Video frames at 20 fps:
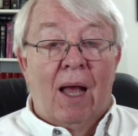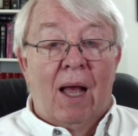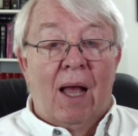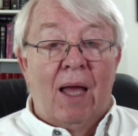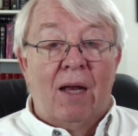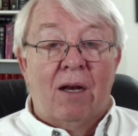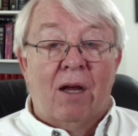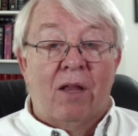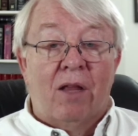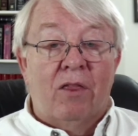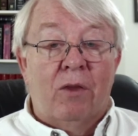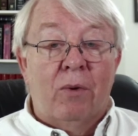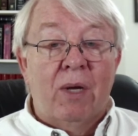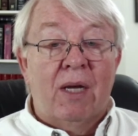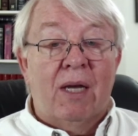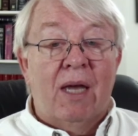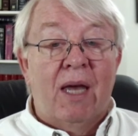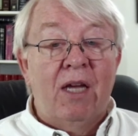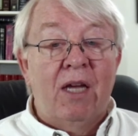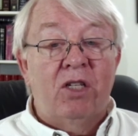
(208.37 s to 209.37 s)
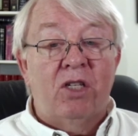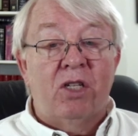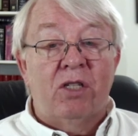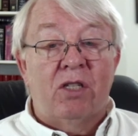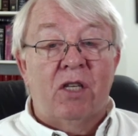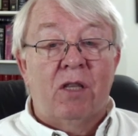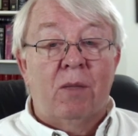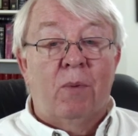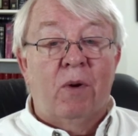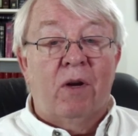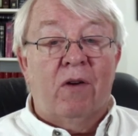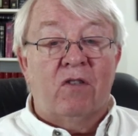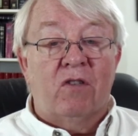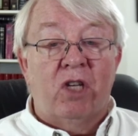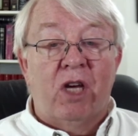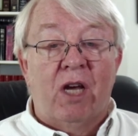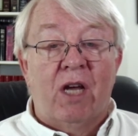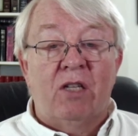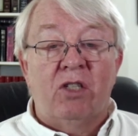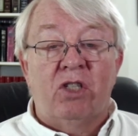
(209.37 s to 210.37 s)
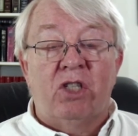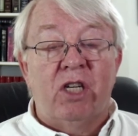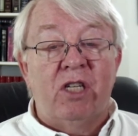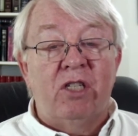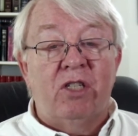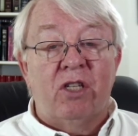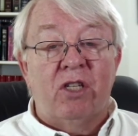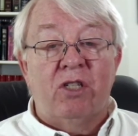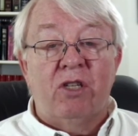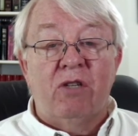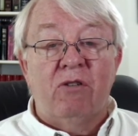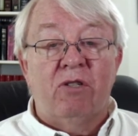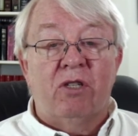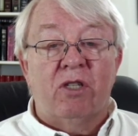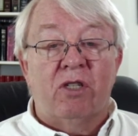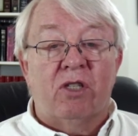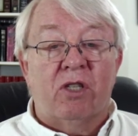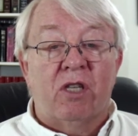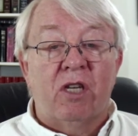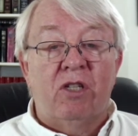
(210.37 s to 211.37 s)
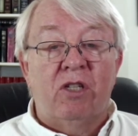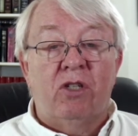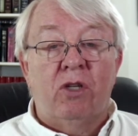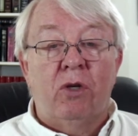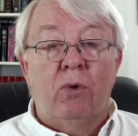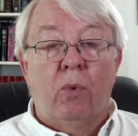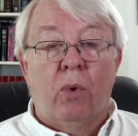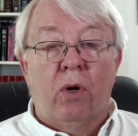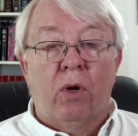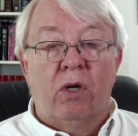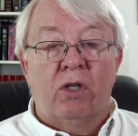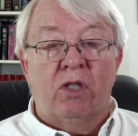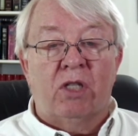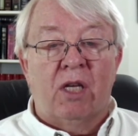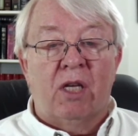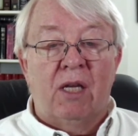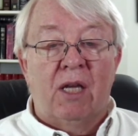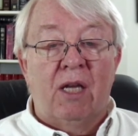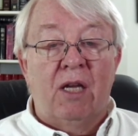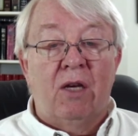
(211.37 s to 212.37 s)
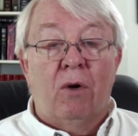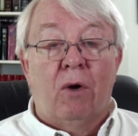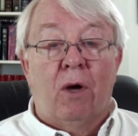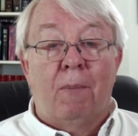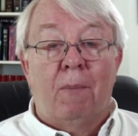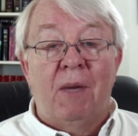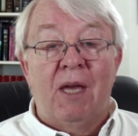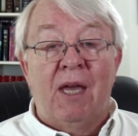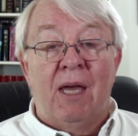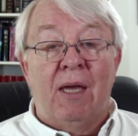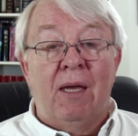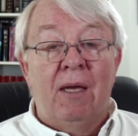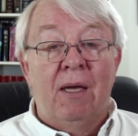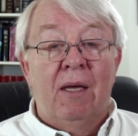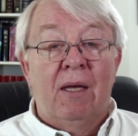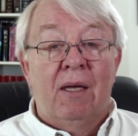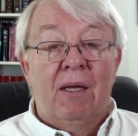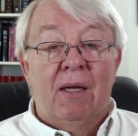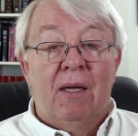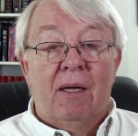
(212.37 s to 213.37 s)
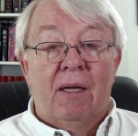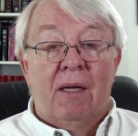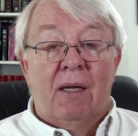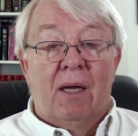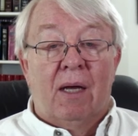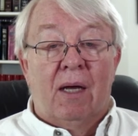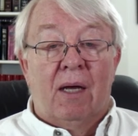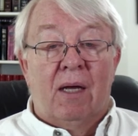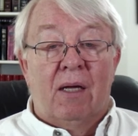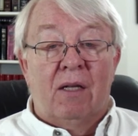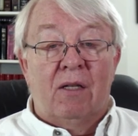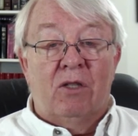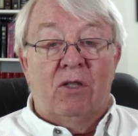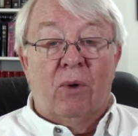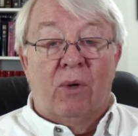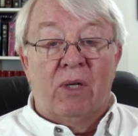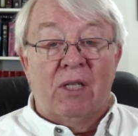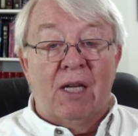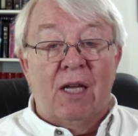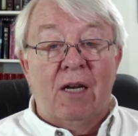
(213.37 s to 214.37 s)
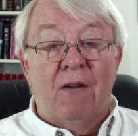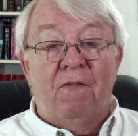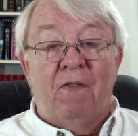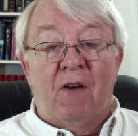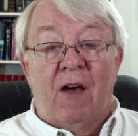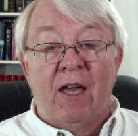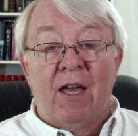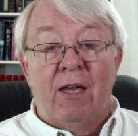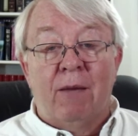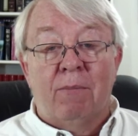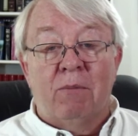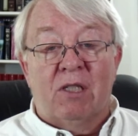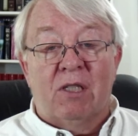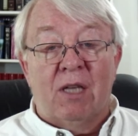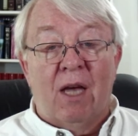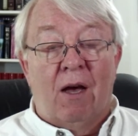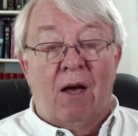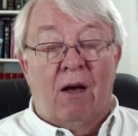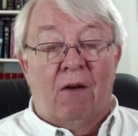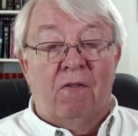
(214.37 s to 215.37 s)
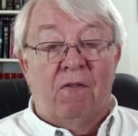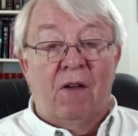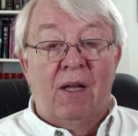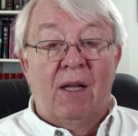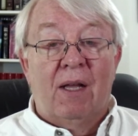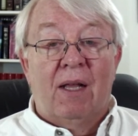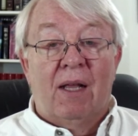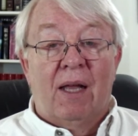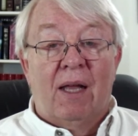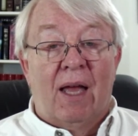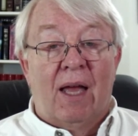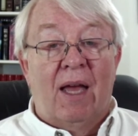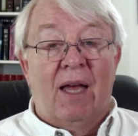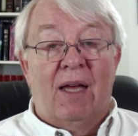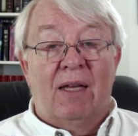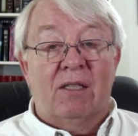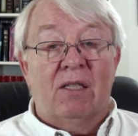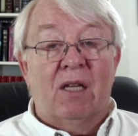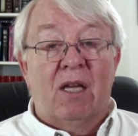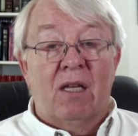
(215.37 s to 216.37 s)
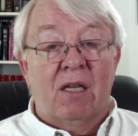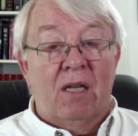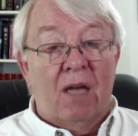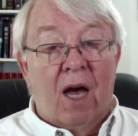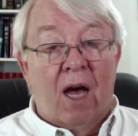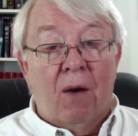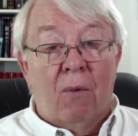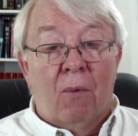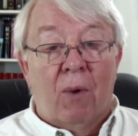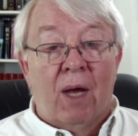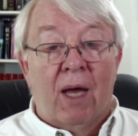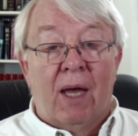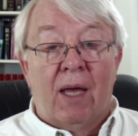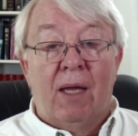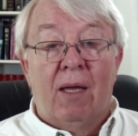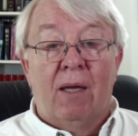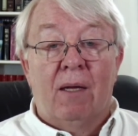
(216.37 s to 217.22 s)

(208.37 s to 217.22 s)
And on three occasions in the book of John, Jesus uses these two words, ego eimi, uh, to identify himself as Yahweh.